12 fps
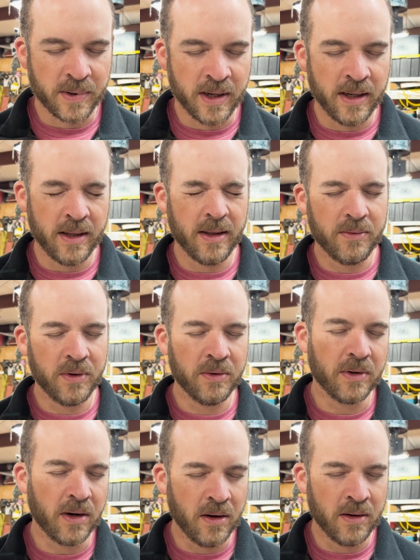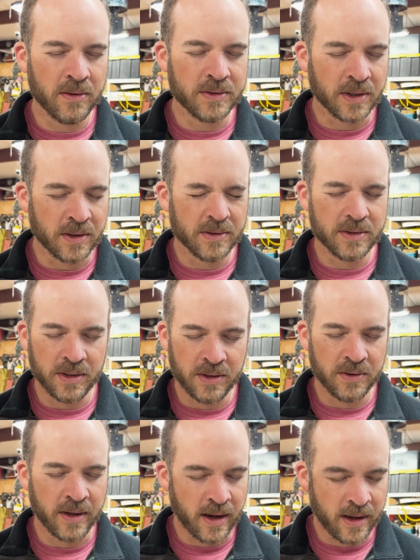pray that we would all turn to
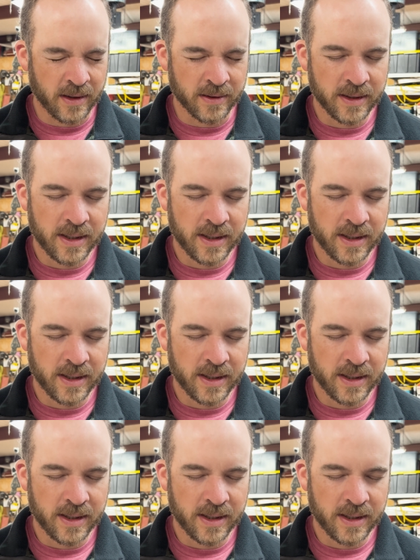you, God,